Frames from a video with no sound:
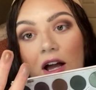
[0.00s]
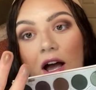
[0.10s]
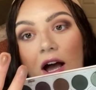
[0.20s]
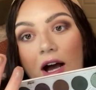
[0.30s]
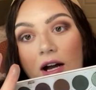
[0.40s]

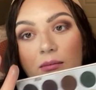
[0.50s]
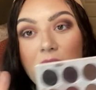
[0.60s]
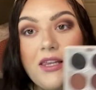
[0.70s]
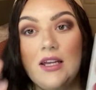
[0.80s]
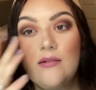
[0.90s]

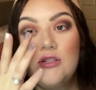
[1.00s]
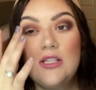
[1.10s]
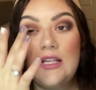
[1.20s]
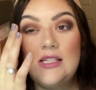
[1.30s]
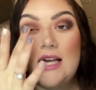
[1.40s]
I think I'm just
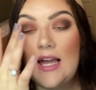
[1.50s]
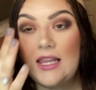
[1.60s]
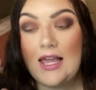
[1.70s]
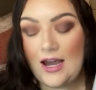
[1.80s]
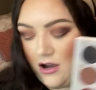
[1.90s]
gonna
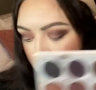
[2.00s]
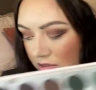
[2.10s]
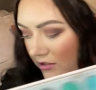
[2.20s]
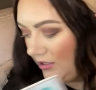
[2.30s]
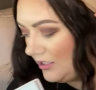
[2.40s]
take that on
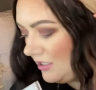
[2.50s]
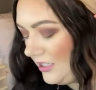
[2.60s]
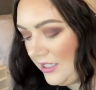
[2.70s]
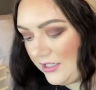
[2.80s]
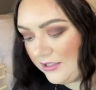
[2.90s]
the lid
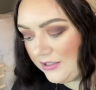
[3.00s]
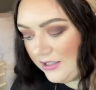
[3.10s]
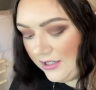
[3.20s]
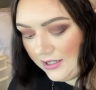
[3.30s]
here